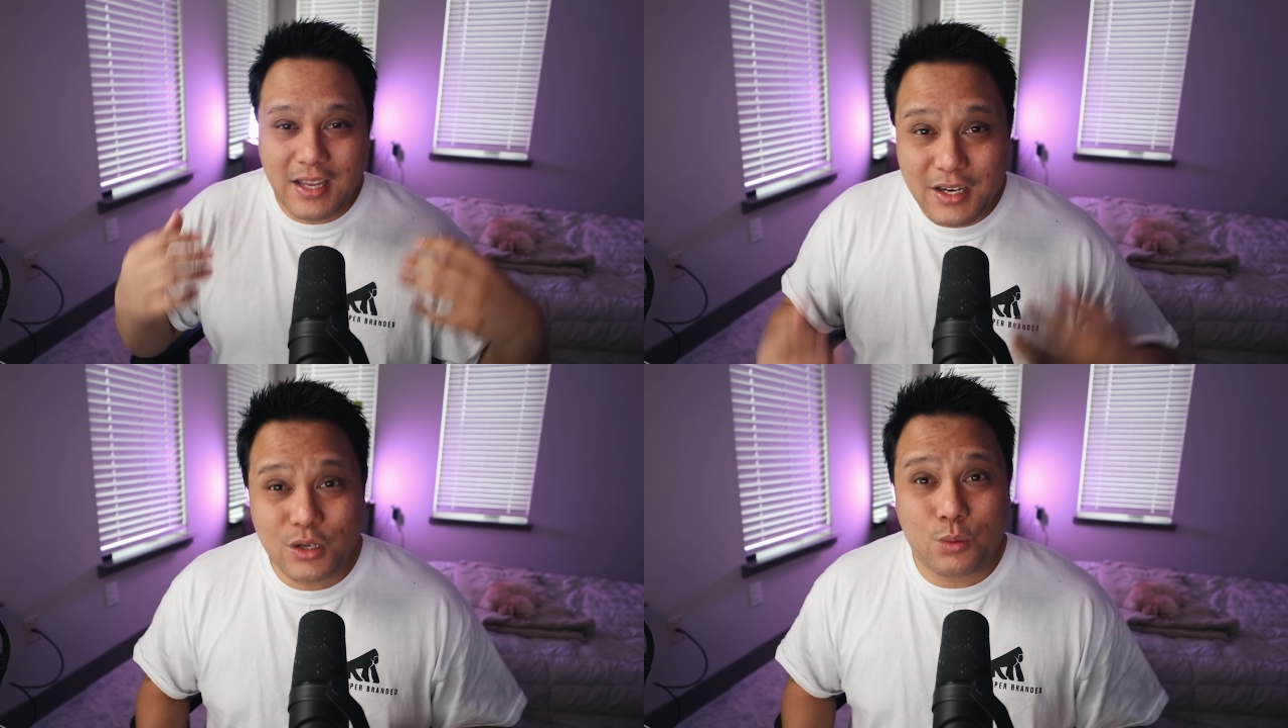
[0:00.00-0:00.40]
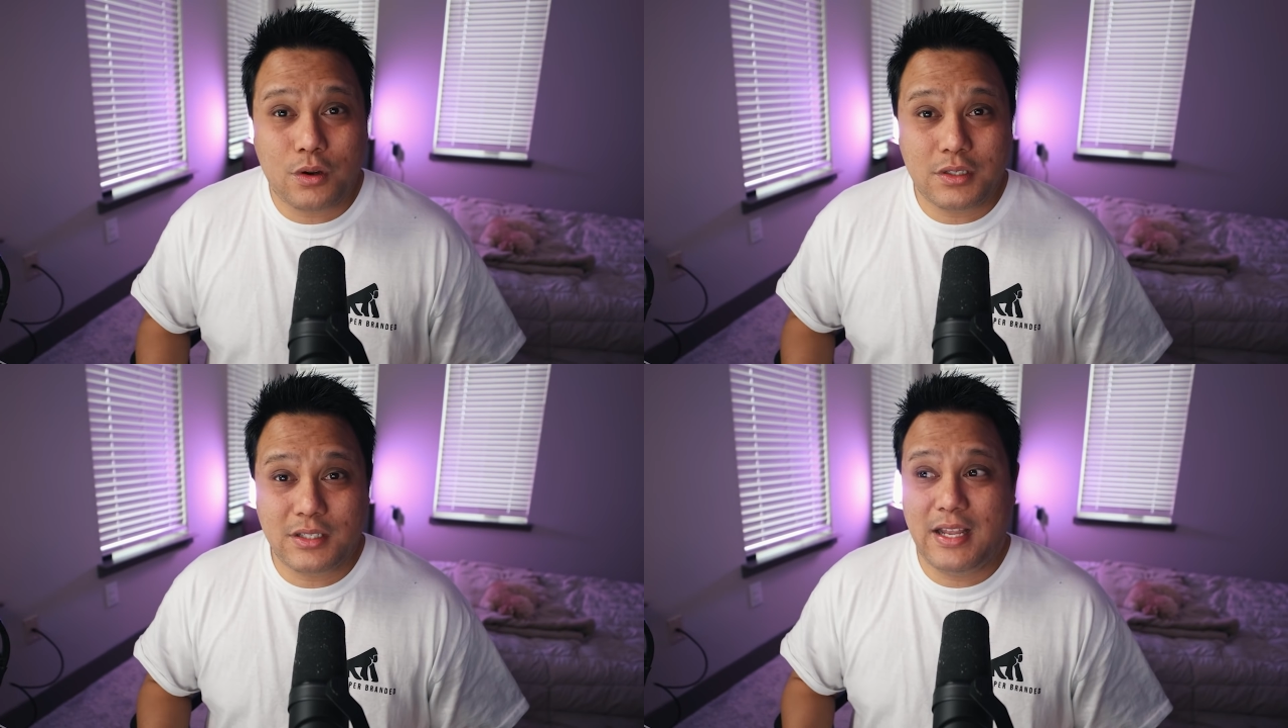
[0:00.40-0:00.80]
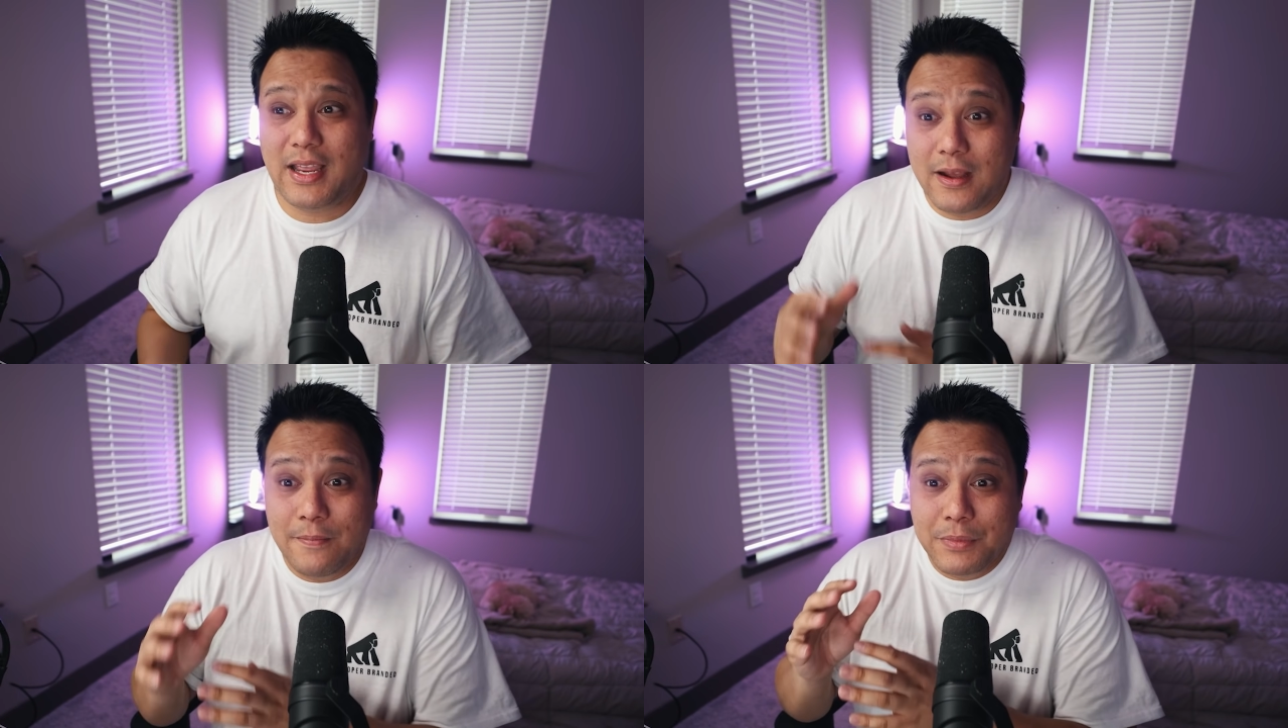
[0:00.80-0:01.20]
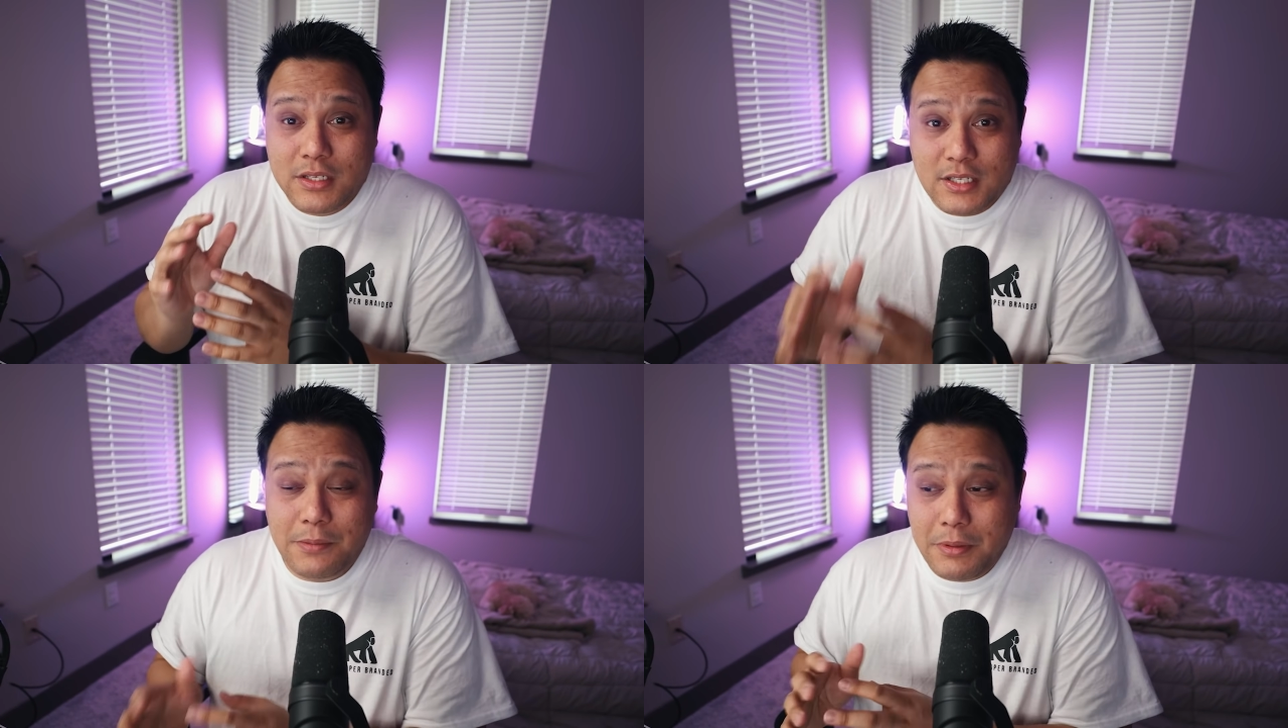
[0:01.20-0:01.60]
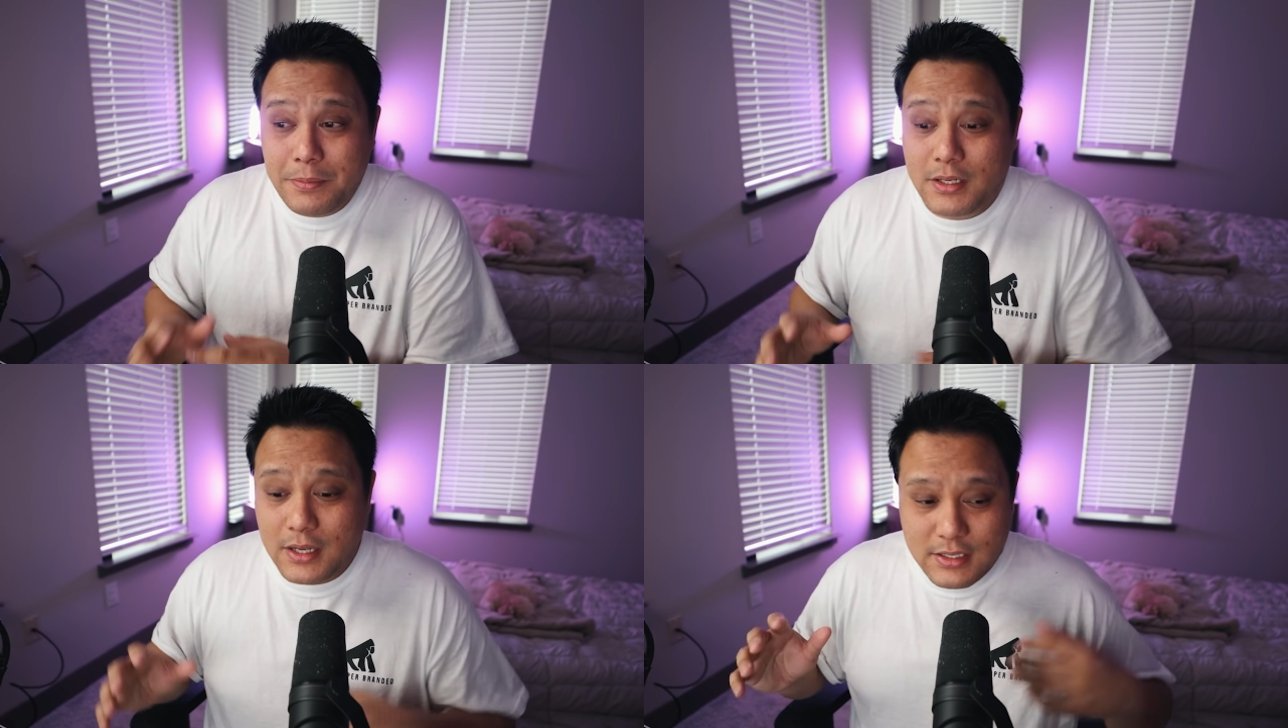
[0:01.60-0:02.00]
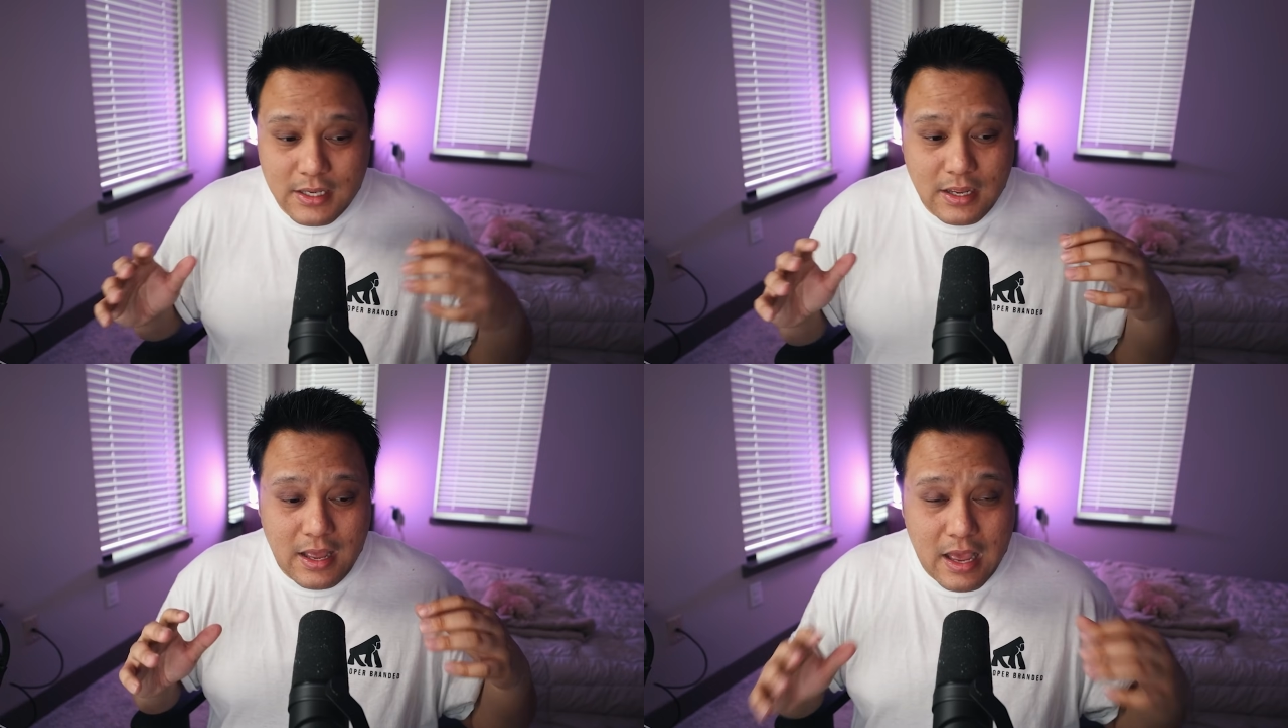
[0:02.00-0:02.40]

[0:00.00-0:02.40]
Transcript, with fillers: in the world today simply because